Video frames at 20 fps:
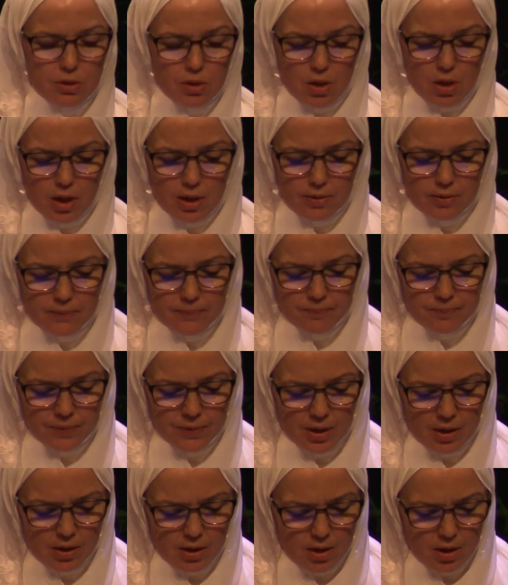God.
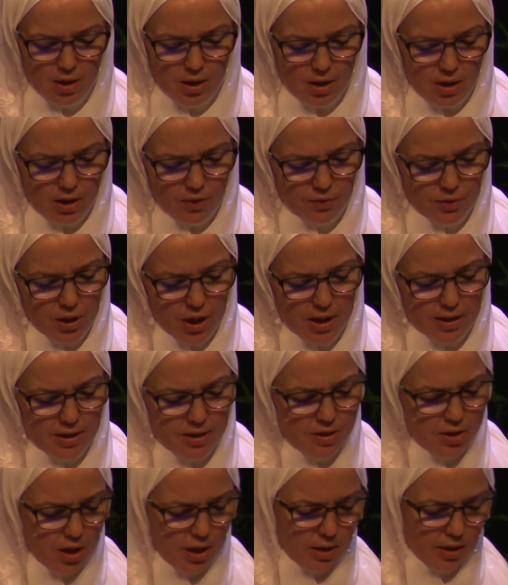If God
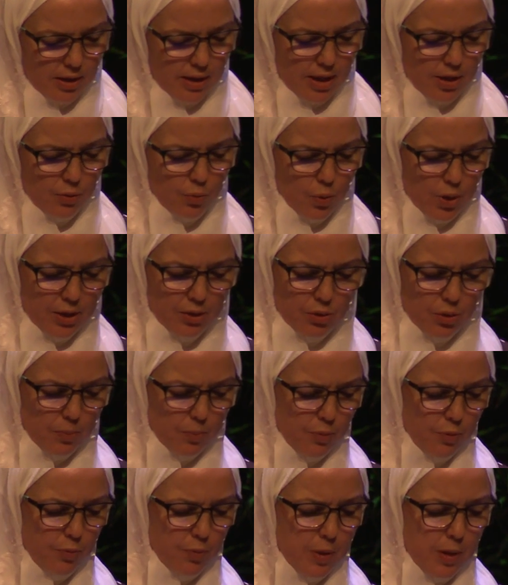had not allowed one
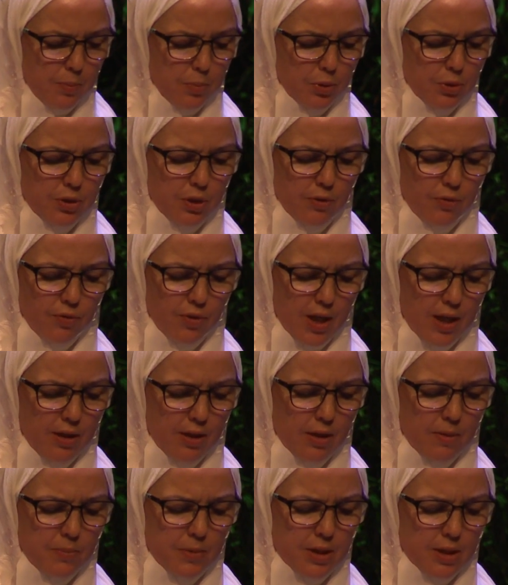group of people to
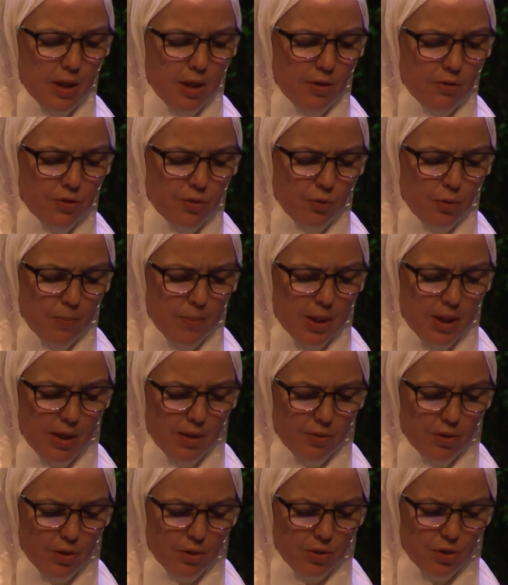defend themselves from
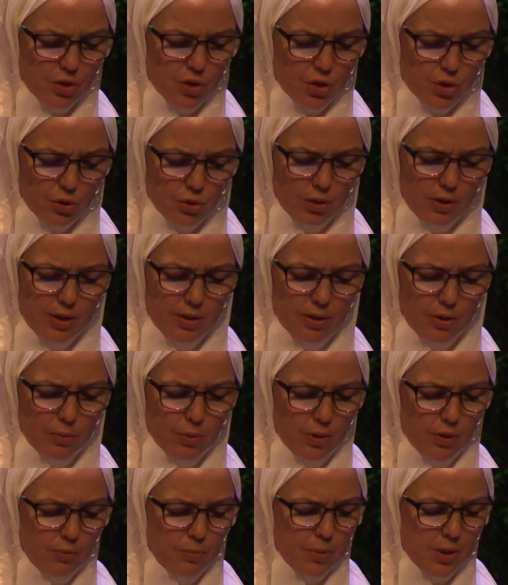another, surely there
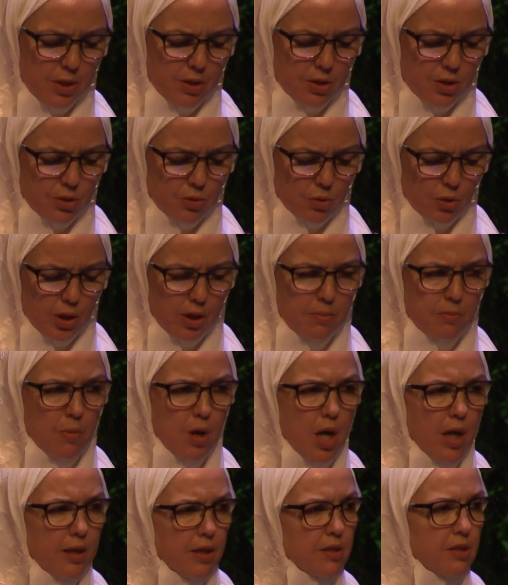would have been destroyed
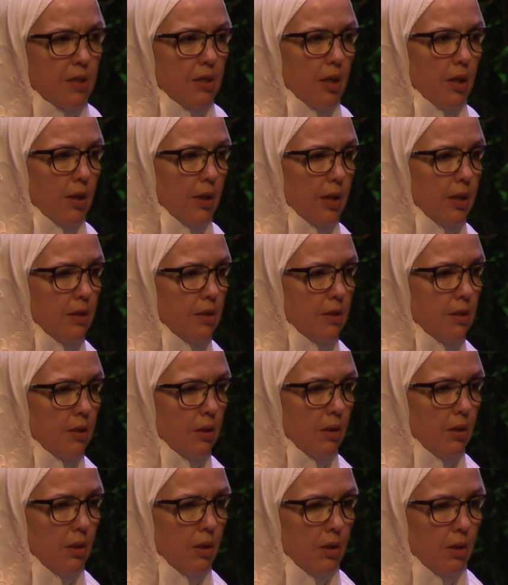monasteries,
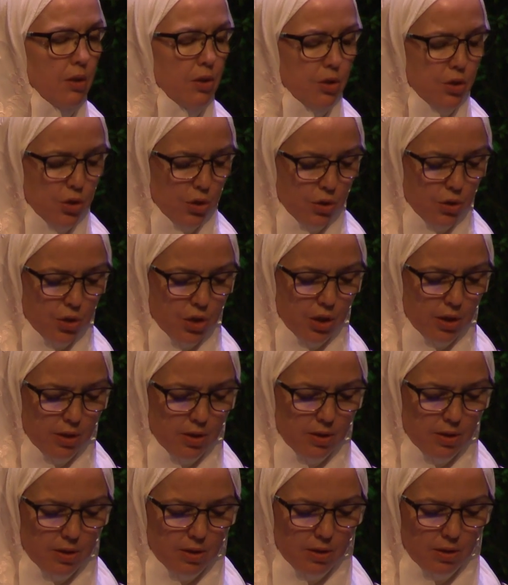
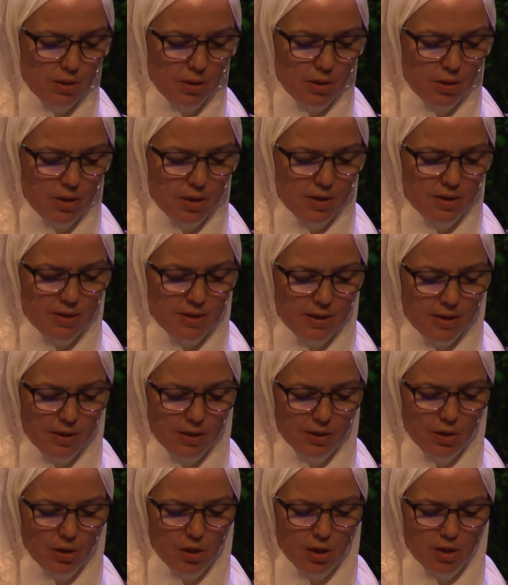churches,
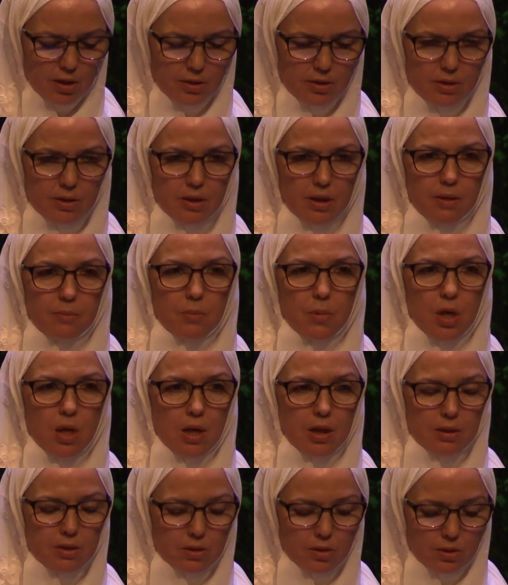synagogues, and
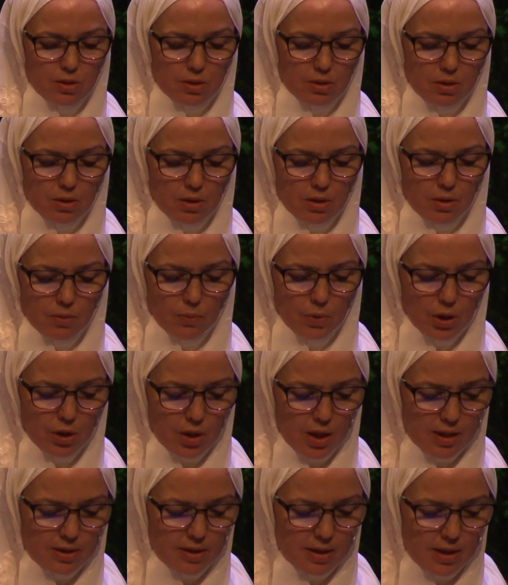mosques, where
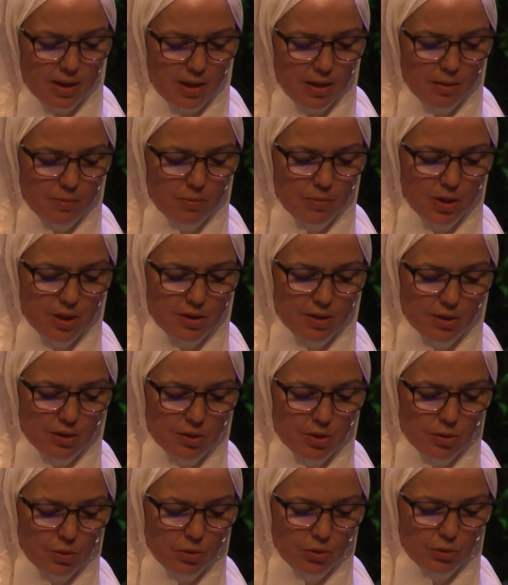God's name is
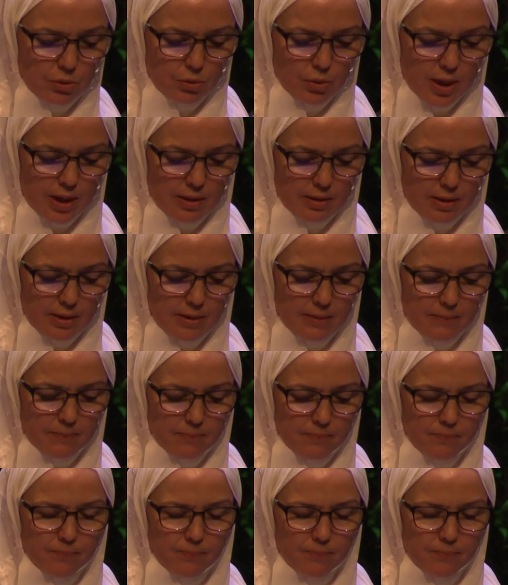extolled greatly.